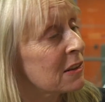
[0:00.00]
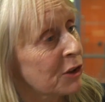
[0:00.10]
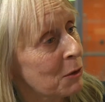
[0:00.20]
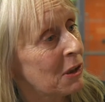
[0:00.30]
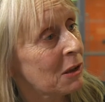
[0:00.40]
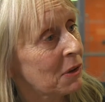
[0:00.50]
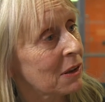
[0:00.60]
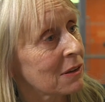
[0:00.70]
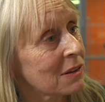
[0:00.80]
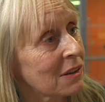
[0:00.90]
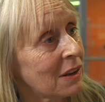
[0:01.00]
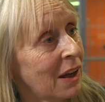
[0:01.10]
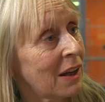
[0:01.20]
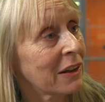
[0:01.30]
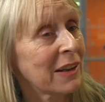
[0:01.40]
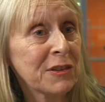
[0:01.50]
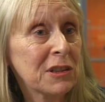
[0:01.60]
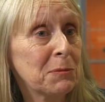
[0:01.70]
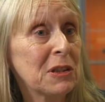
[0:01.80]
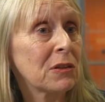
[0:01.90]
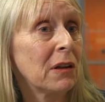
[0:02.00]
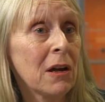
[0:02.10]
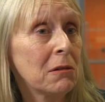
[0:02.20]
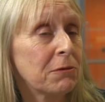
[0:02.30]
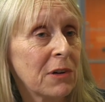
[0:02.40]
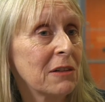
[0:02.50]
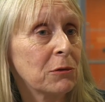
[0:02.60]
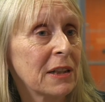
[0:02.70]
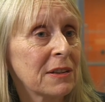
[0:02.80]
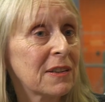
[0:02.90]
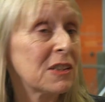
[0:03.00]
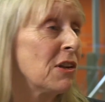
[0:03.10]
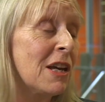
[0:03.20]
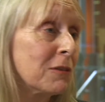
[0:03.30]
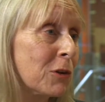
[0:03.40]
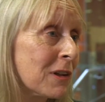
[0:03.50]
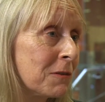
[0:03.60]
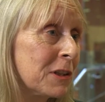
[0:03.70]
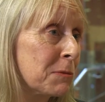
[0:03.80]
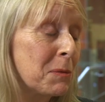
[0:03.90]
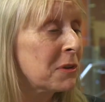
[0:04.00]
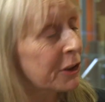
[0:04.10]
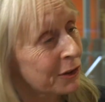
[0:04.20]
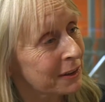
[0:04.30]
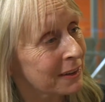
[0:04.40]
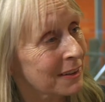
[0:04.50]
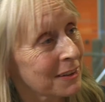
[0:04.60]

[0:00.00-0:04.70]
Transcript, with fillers: and CBeebies. Uh, Smith alone, five writers this year have got their first BBC credit.